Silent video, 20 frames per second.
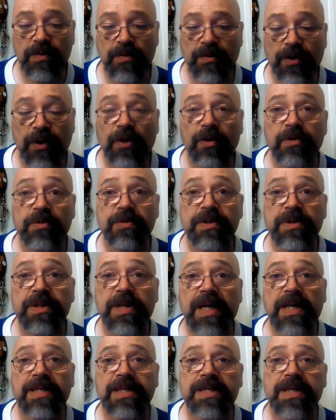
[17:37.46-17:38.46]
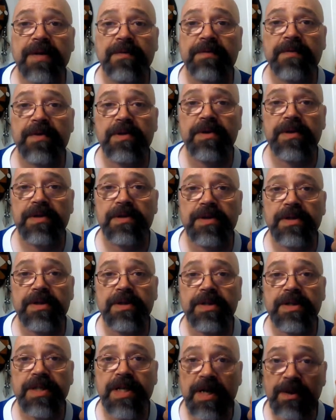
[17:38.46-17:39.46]
those that suffered
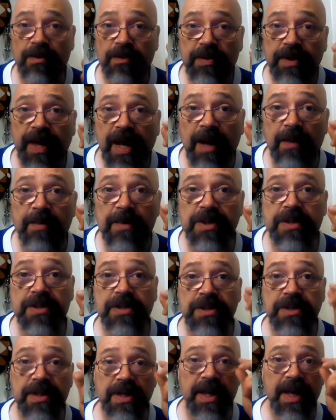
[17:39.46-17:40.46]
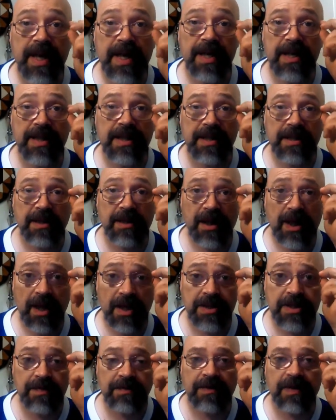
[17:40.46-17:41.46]
terrible damage and
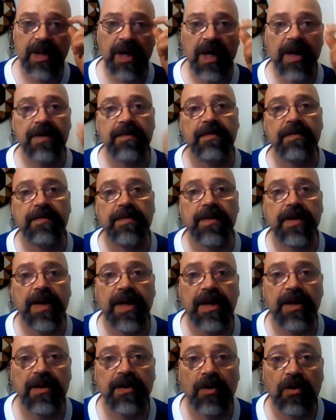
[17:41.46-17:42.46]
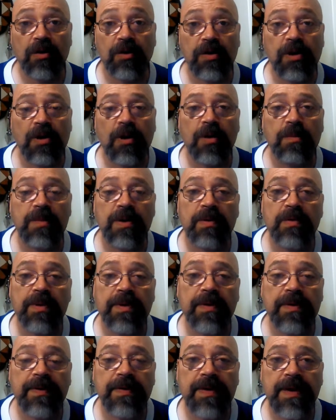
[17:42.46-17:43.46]
loss of life in Oklahoma
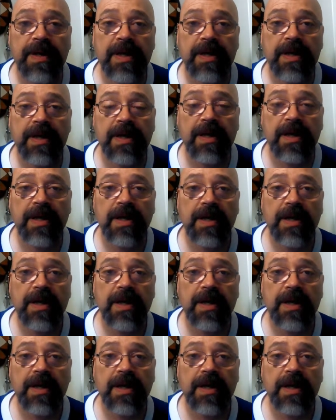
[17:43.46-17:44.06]
with the